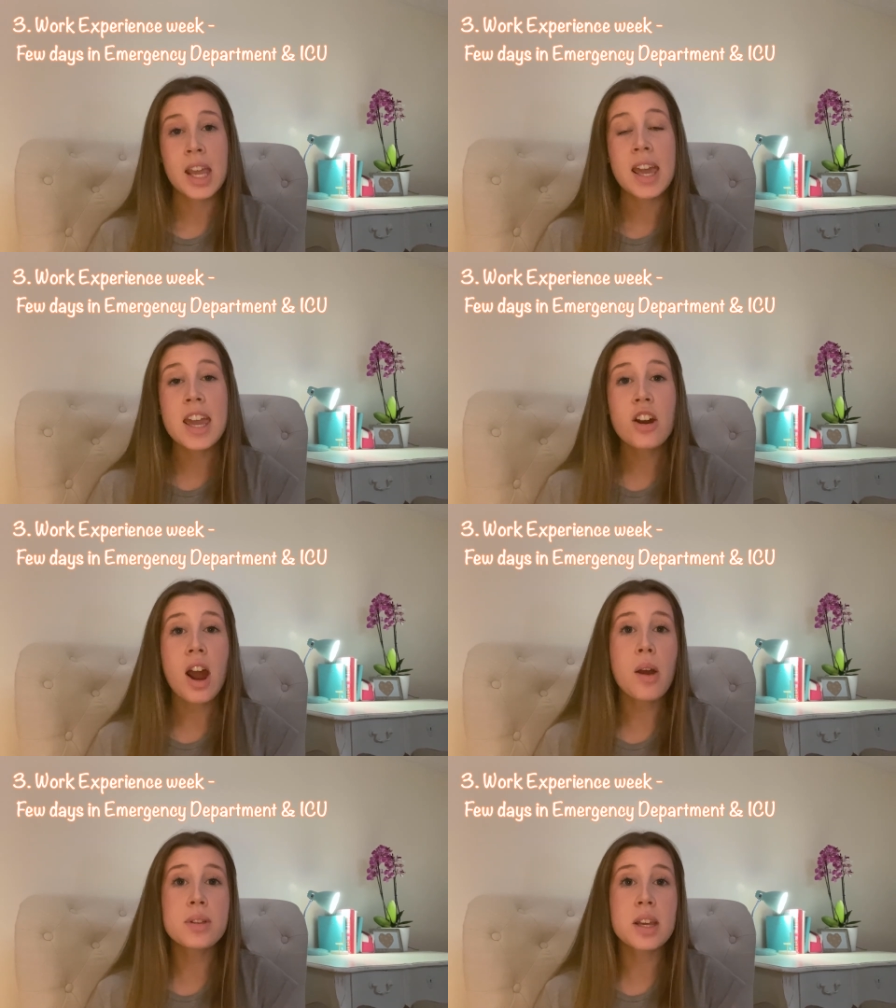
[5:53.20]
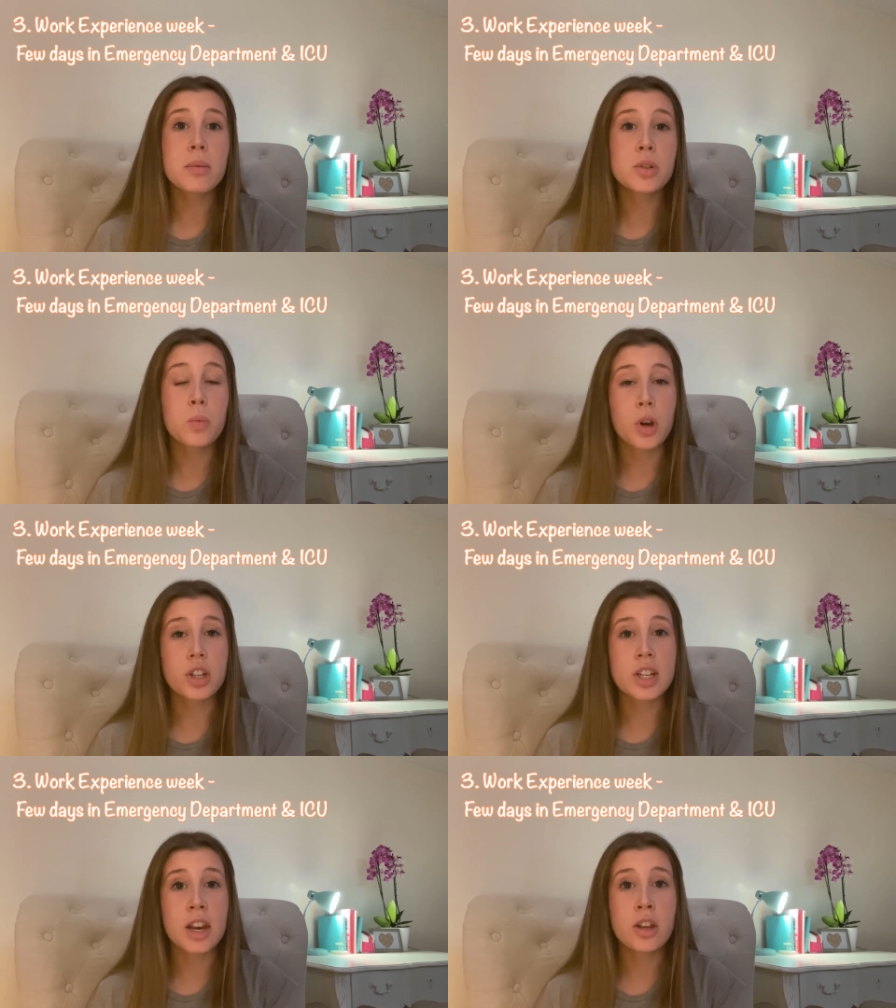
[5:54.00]
Here I was able to work
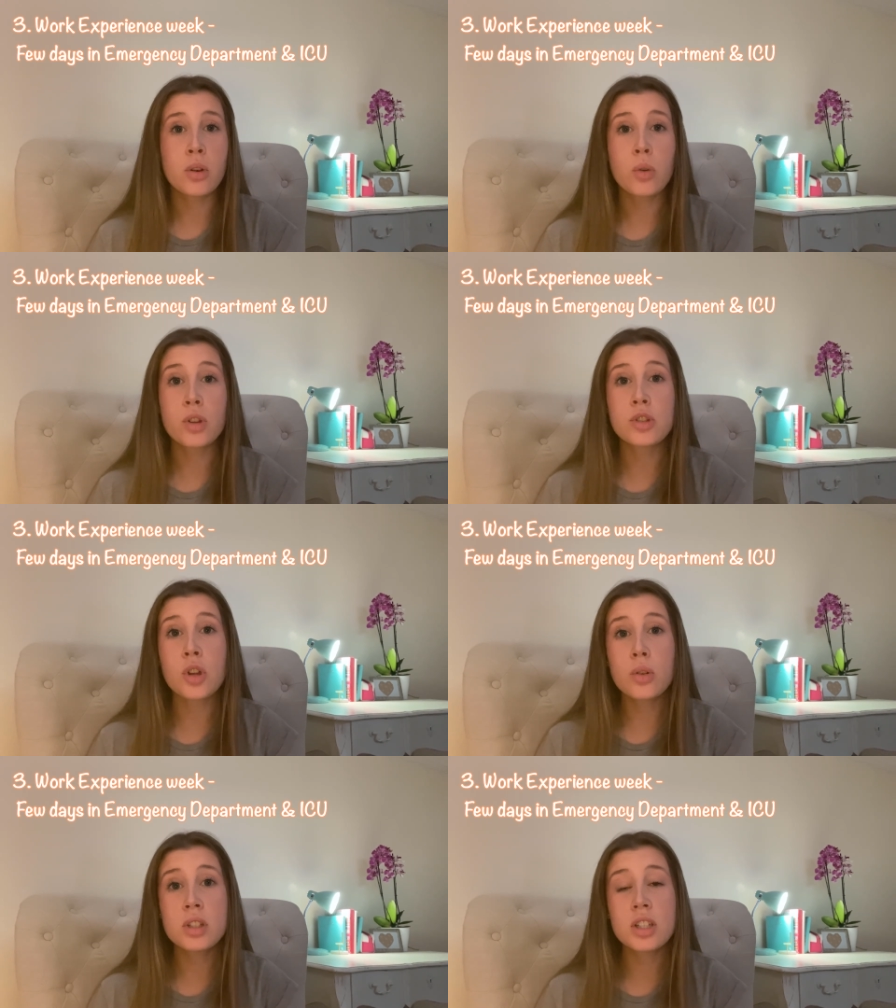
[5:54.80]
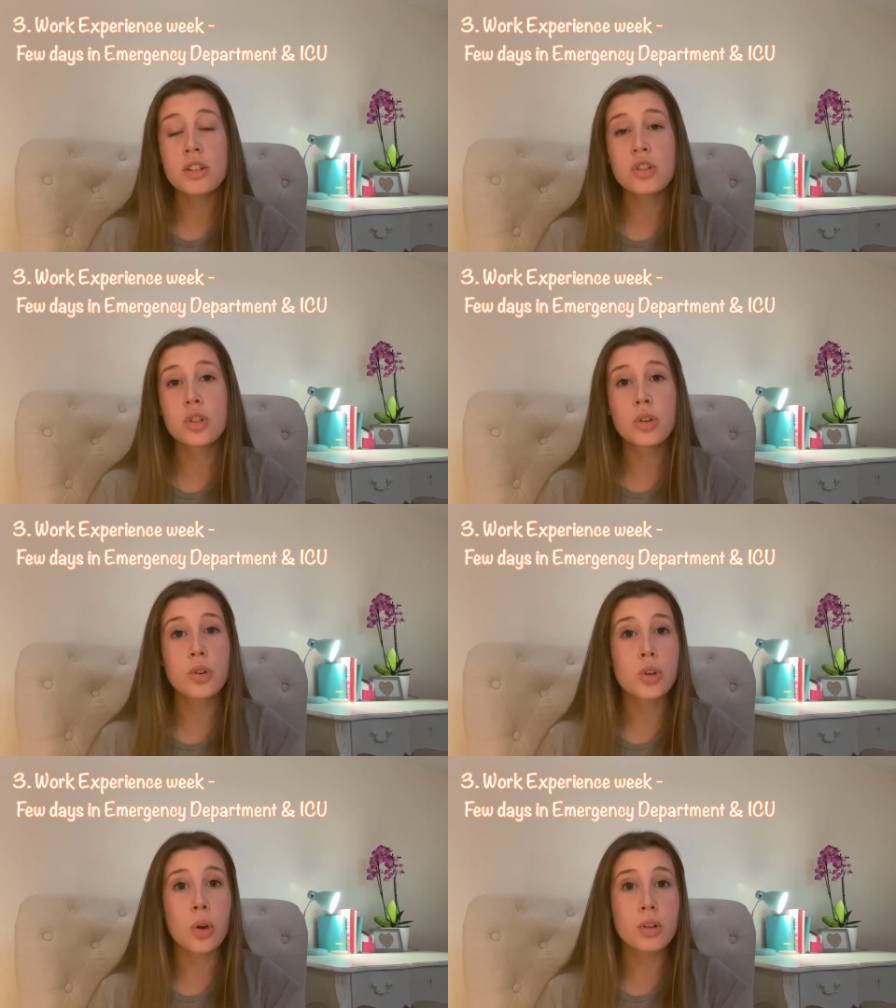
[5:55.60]
shadow consultants, junior
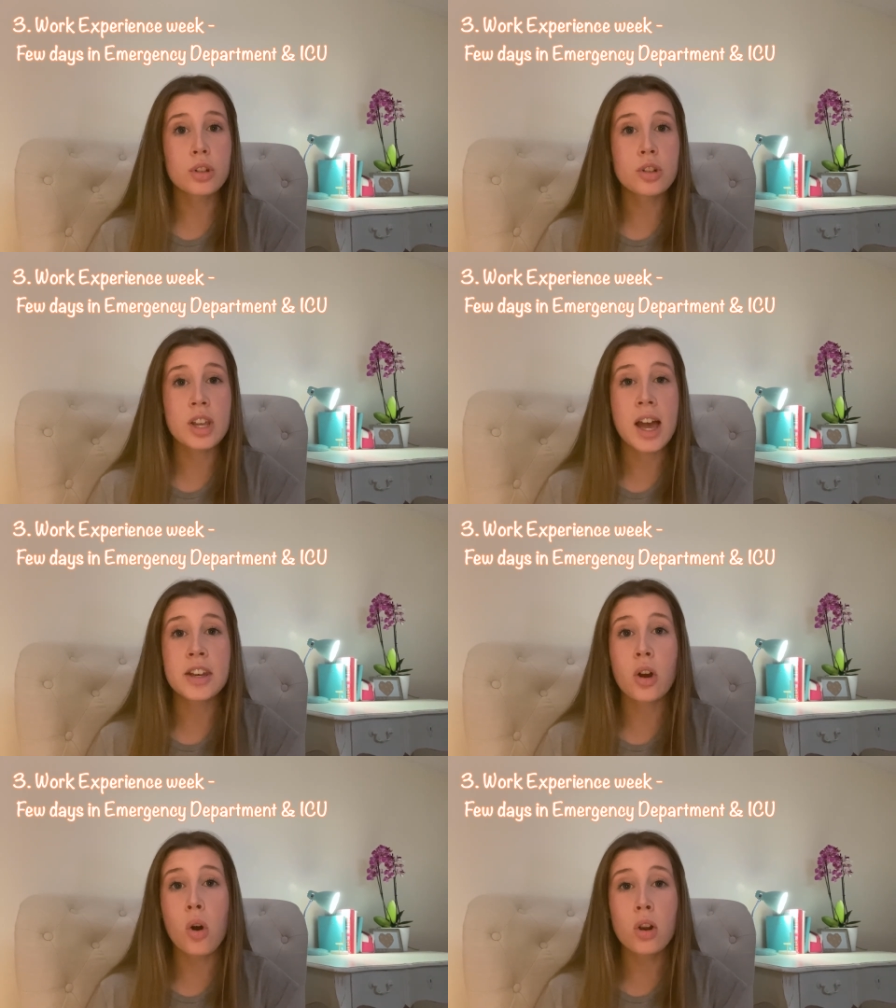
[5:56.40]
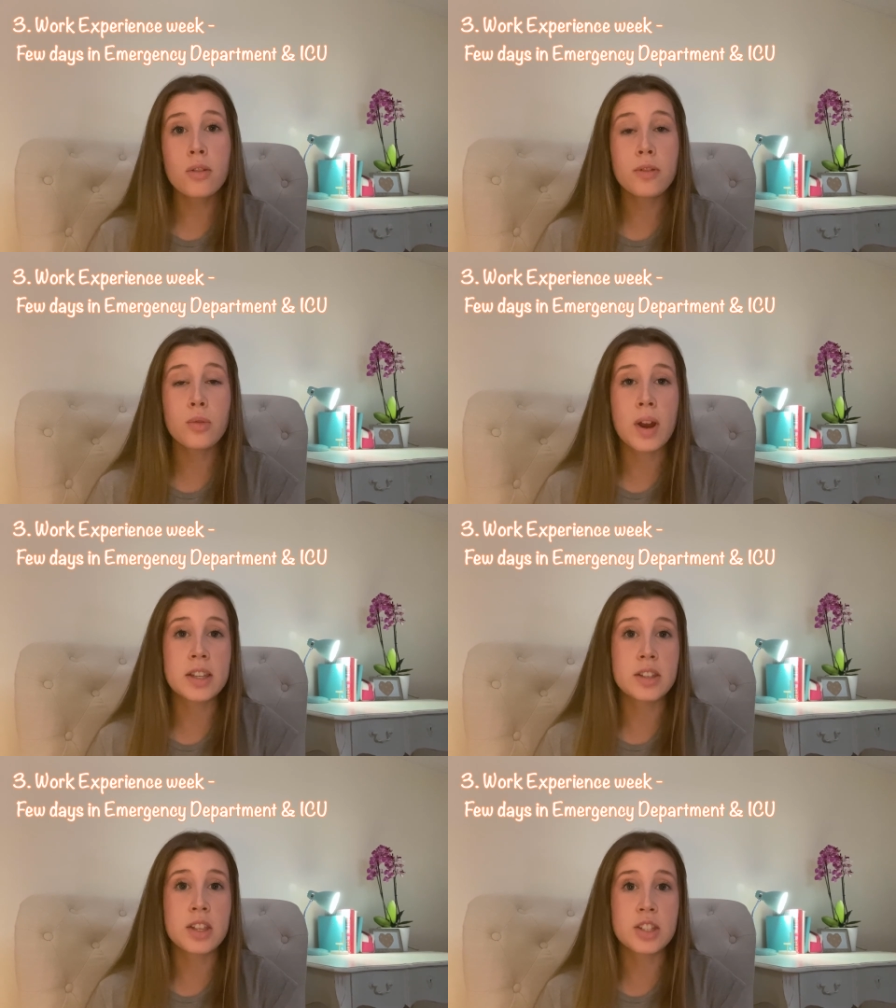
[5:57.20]
doctors, and all of the
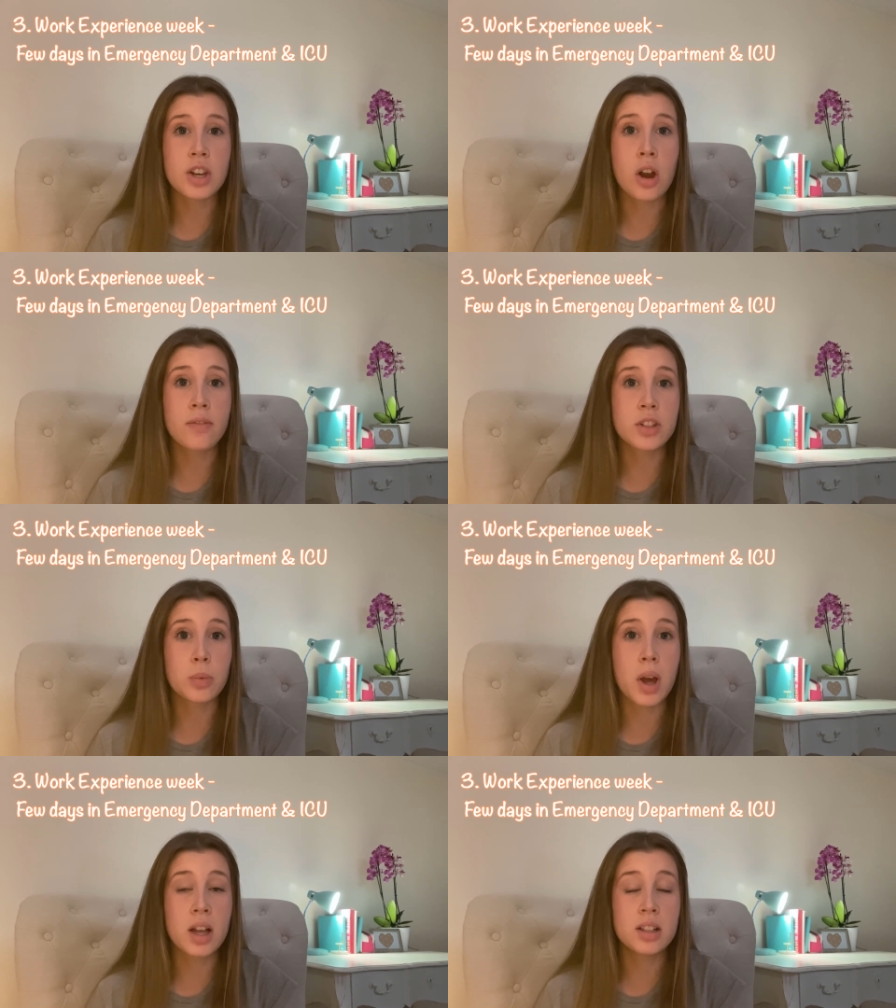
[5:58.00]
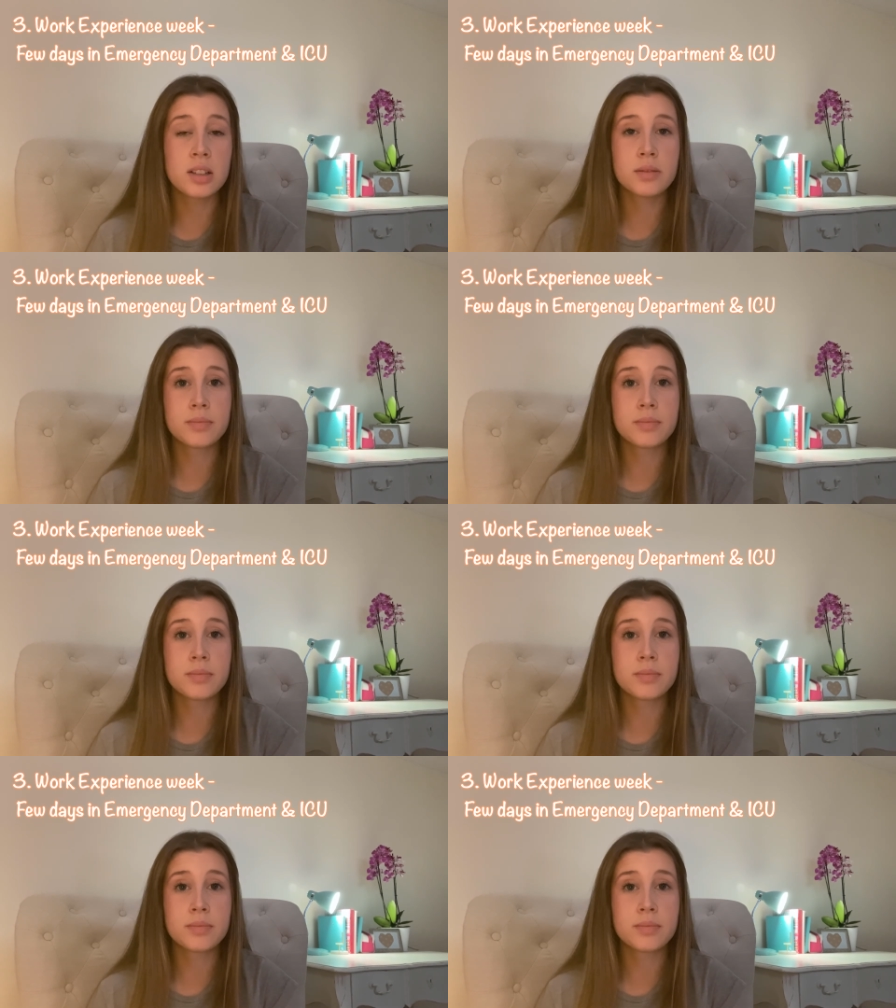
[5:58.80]
rest of the staff as well.